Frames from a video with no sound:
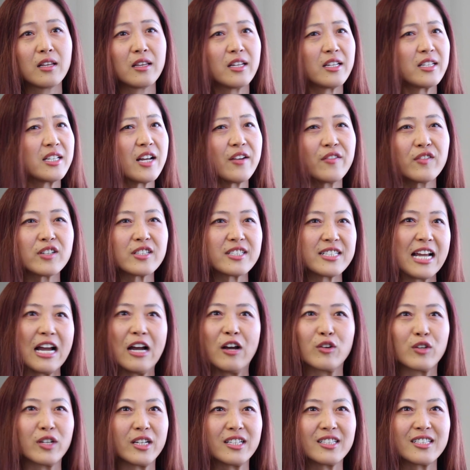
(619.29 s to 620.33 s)
They never
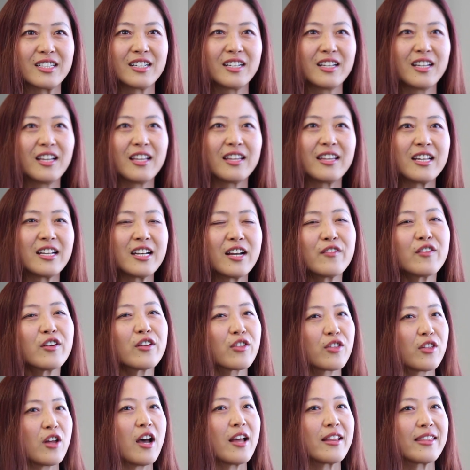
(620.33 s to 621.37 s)
doubted. They never
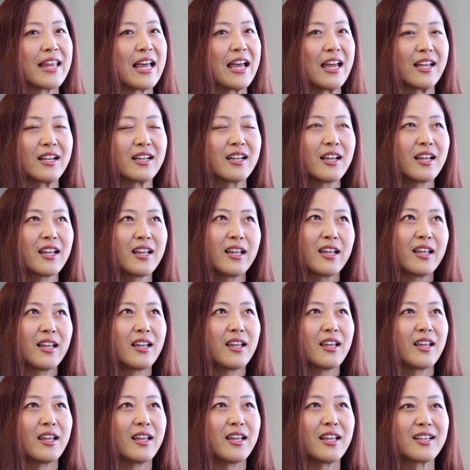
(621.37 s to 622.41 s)
thought that
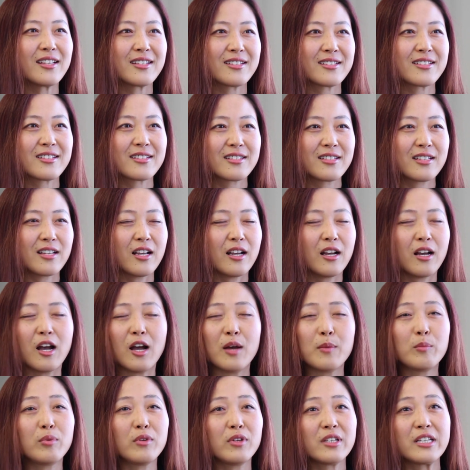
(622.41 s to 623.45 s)
it's
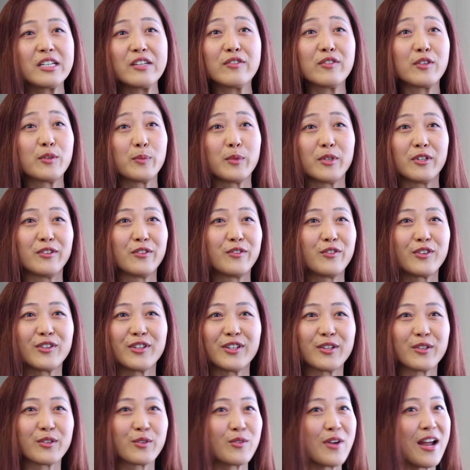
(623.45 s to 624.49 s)
unbelievable for
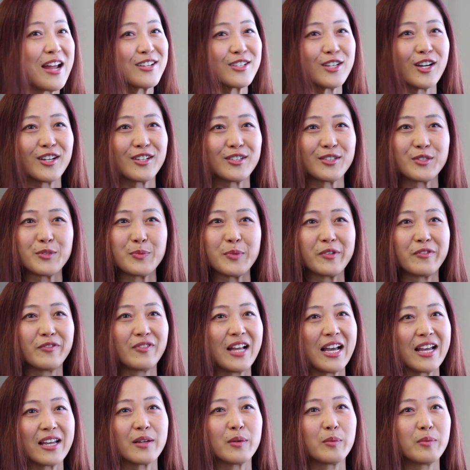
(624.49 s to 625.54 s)
their granddaughter to be
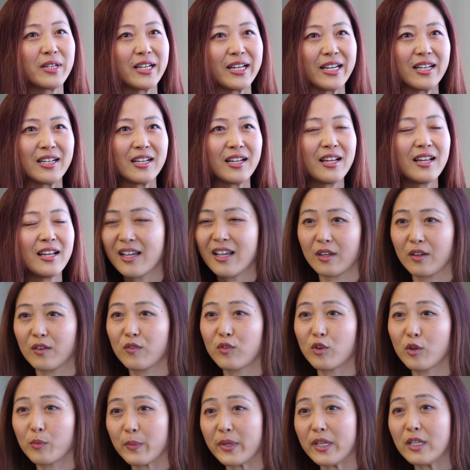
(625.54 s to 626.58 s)
flying a plane.
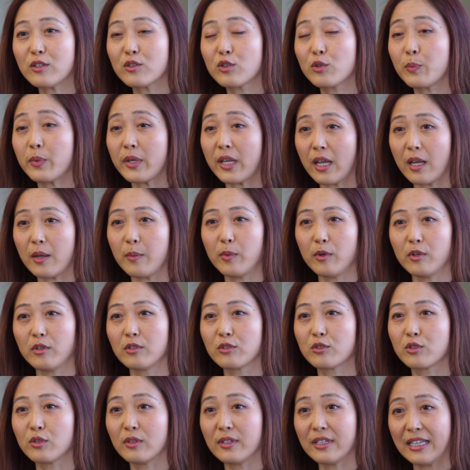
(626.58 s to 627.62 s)
For me to be
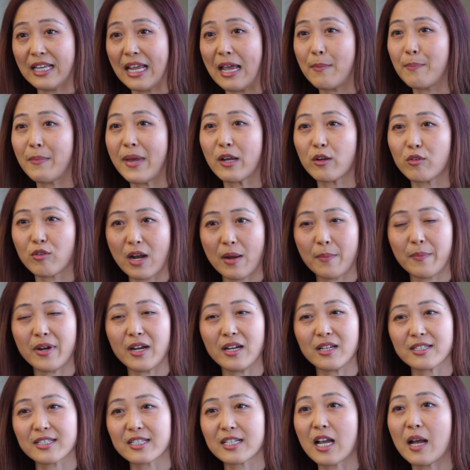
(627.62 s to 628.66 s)
able to let my
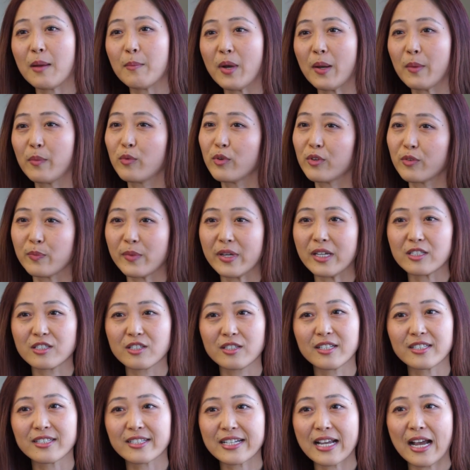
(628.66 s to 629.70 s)
grandparents come up with me
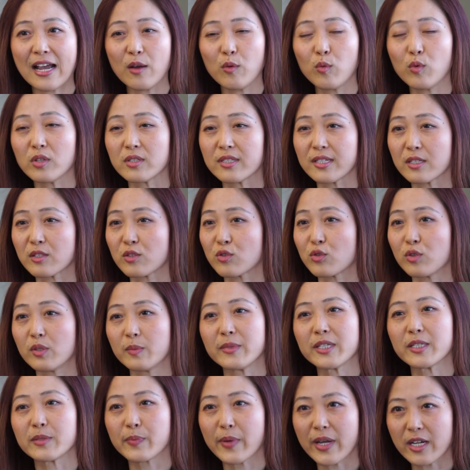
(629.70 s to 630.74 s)
into the sky was
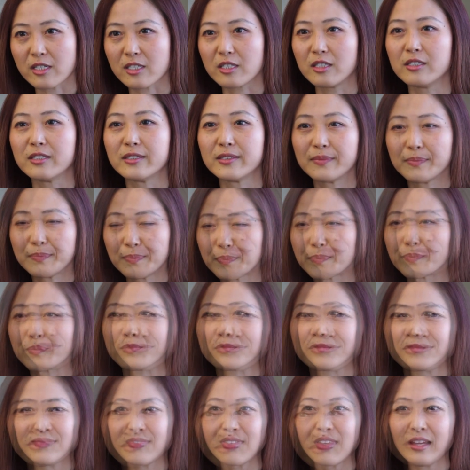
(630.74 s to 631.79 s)
extremely special.
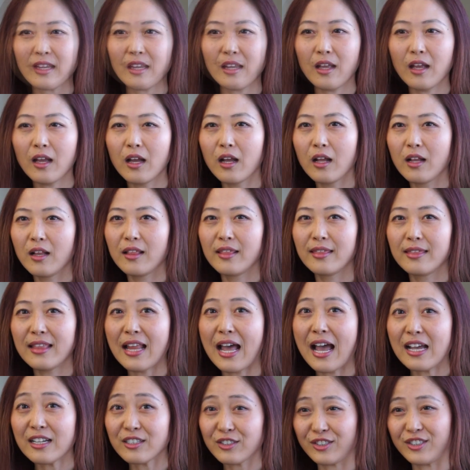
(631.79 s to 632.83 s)

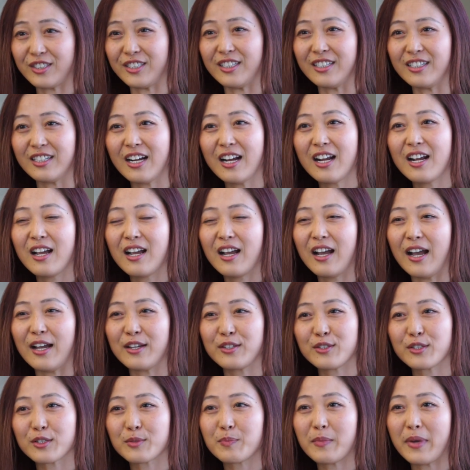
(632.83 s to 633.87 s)
Last year, I
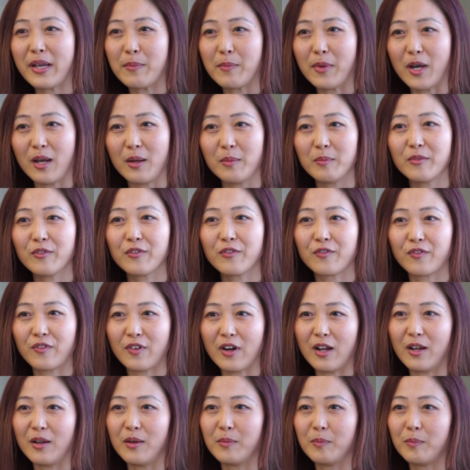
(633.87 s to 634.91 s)
took my mom
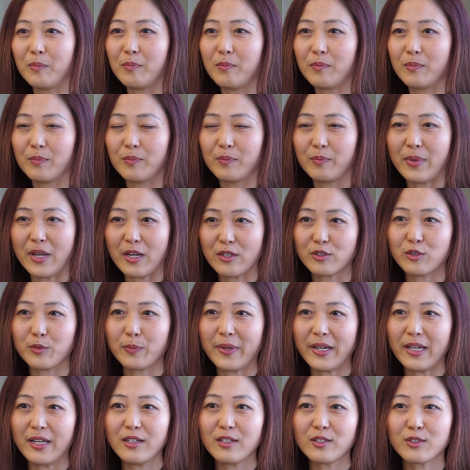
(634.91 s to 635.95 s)
from Boundary
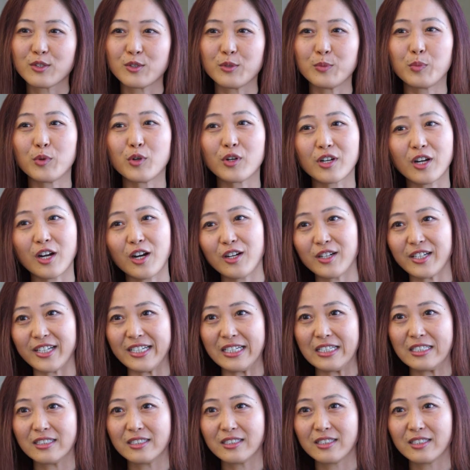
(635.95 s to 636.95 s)
Bay to Port Hardy.